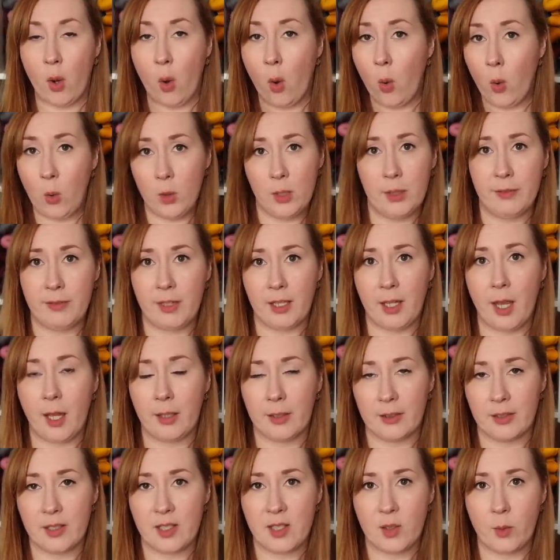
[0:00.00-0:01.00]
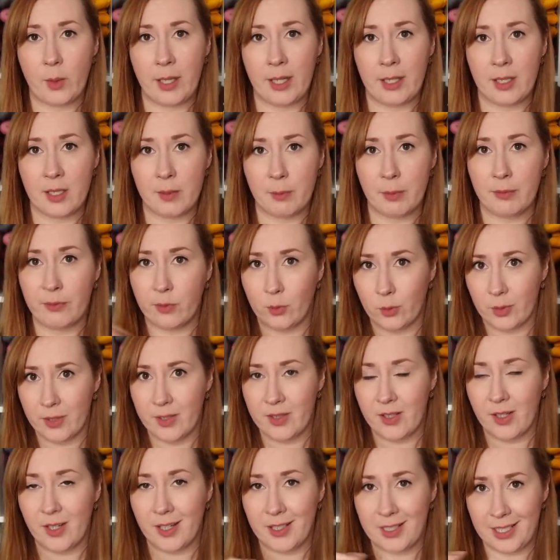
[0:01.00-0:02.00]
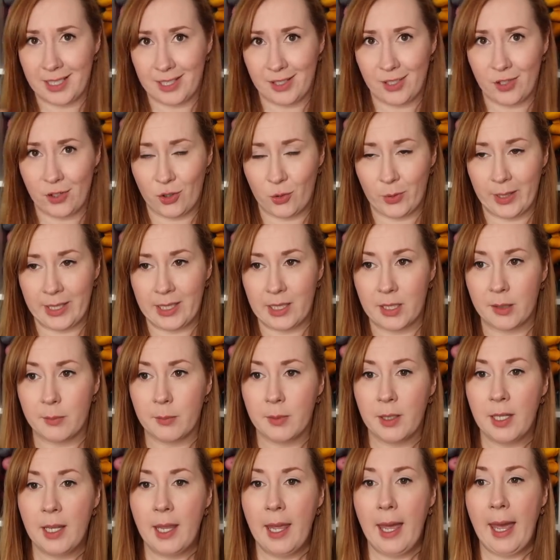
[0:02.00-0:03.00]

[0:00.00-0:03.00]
all of the coloured squares before starting to join them